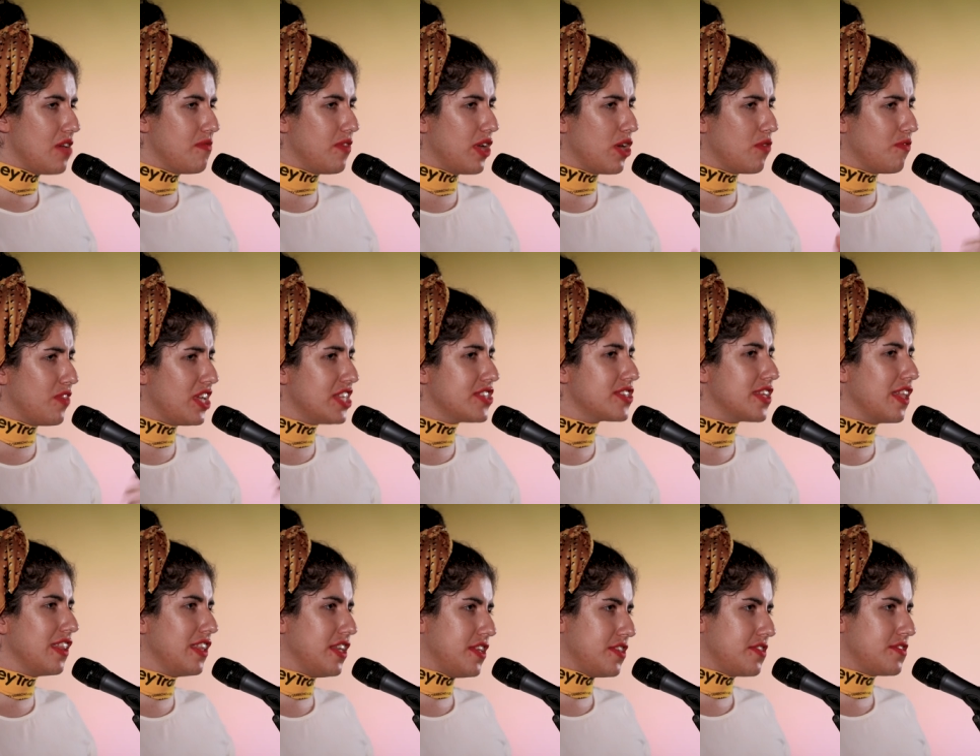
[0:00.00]

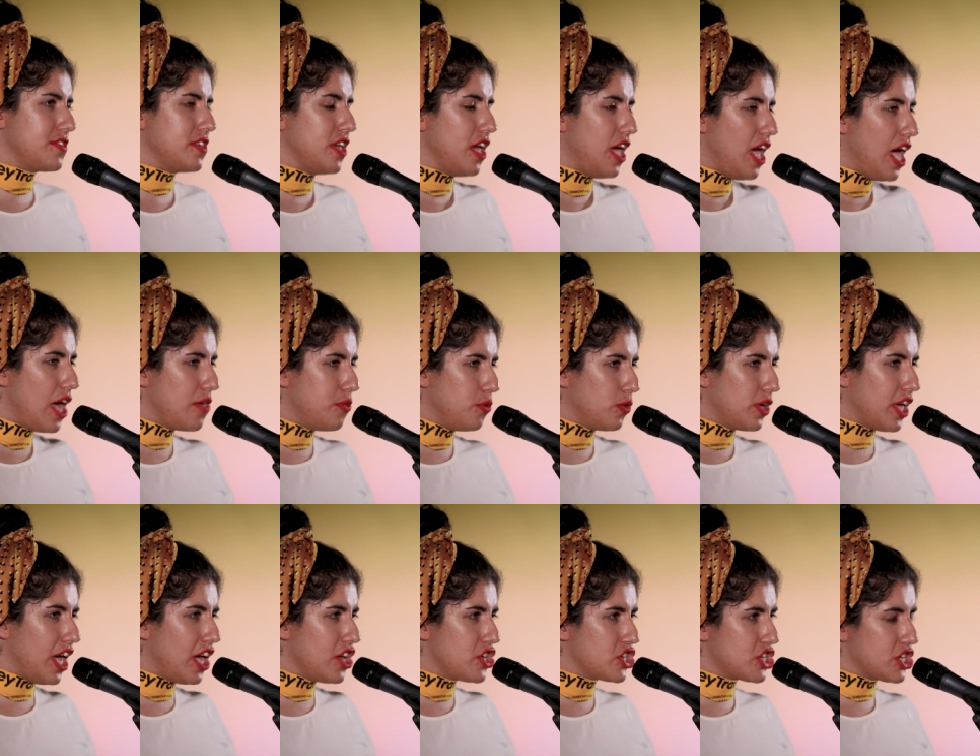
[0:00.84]
environmentalist,
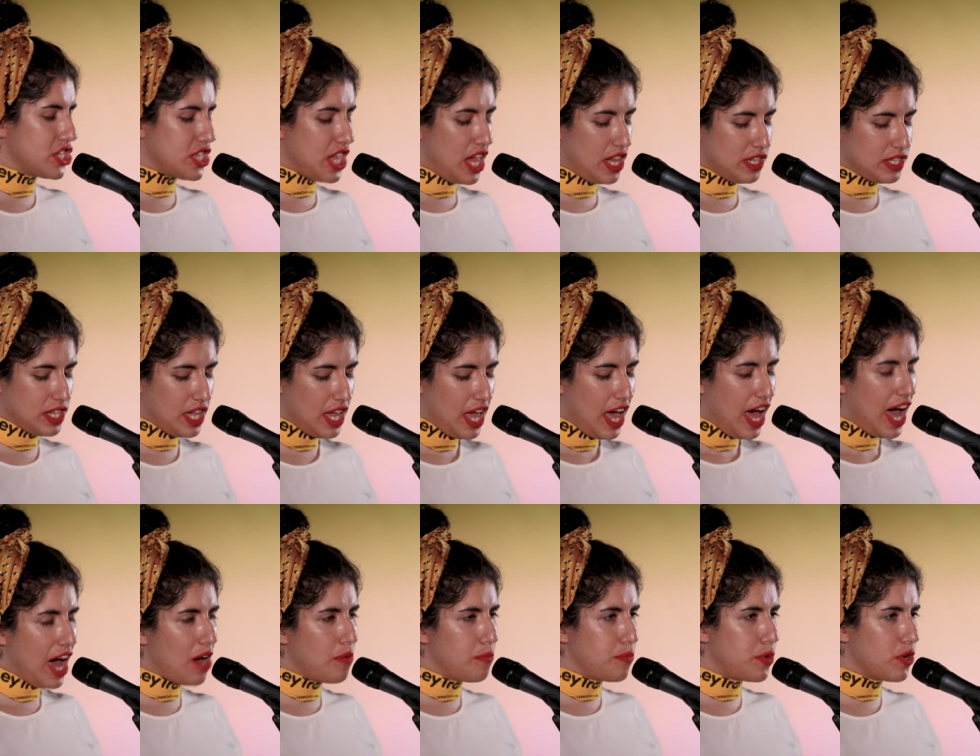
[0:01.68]
educational,
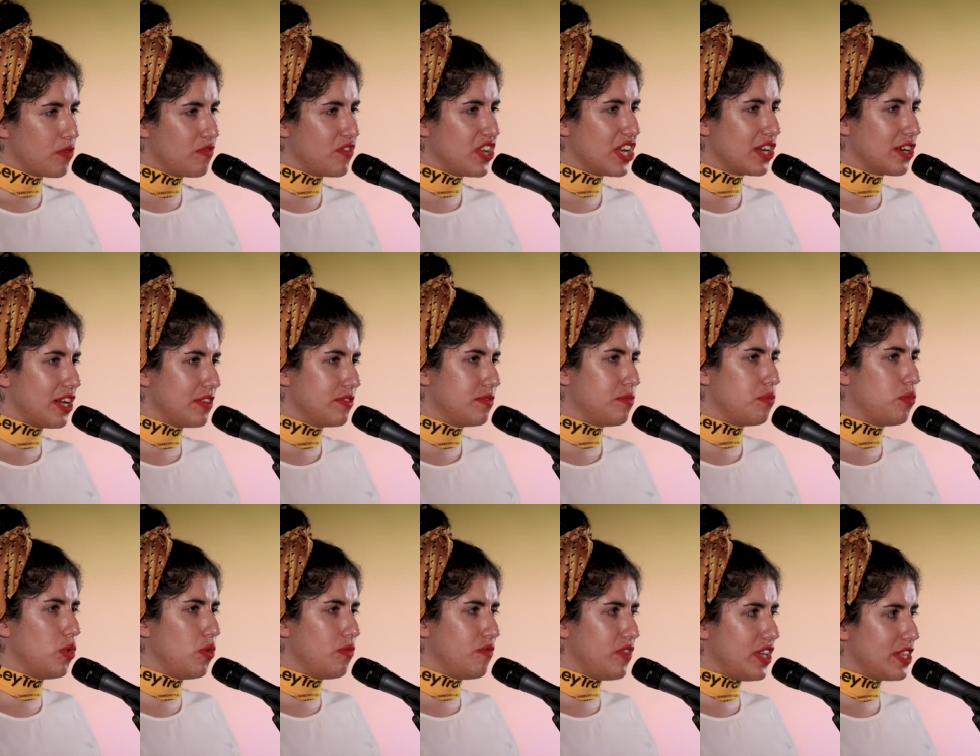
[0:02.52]
and pro-migrant
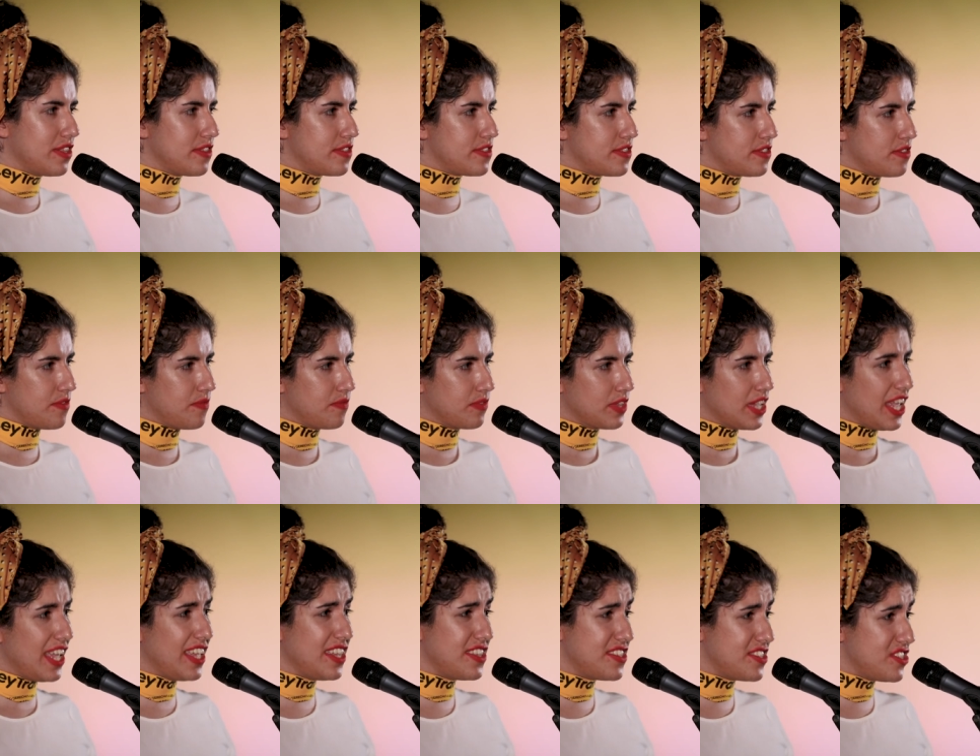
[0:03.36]
movements,
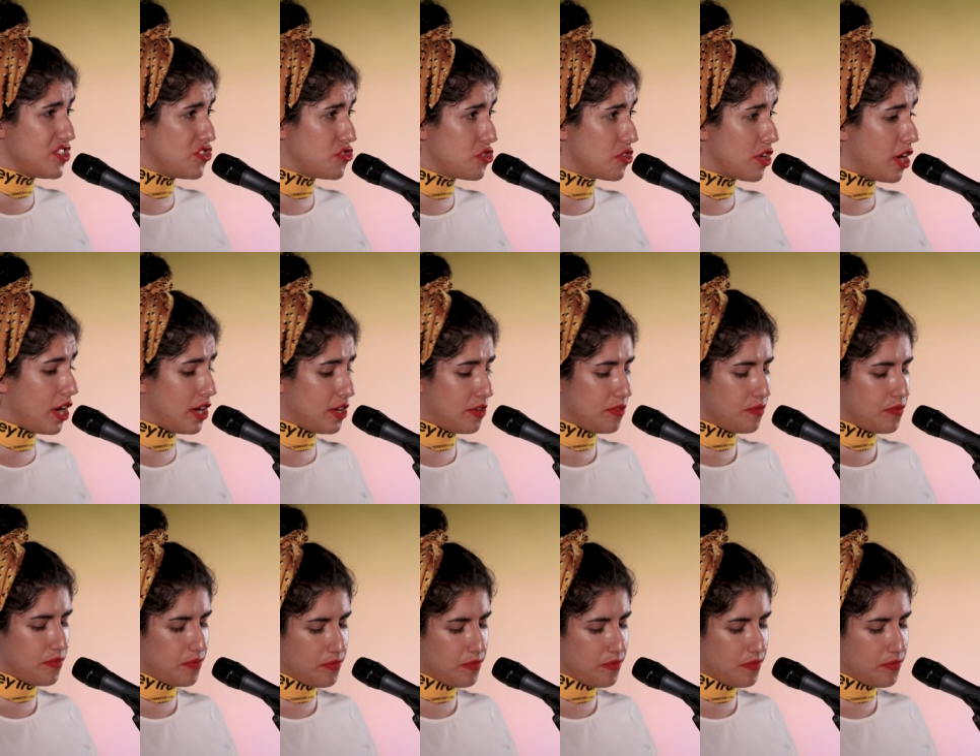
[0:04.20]
etc.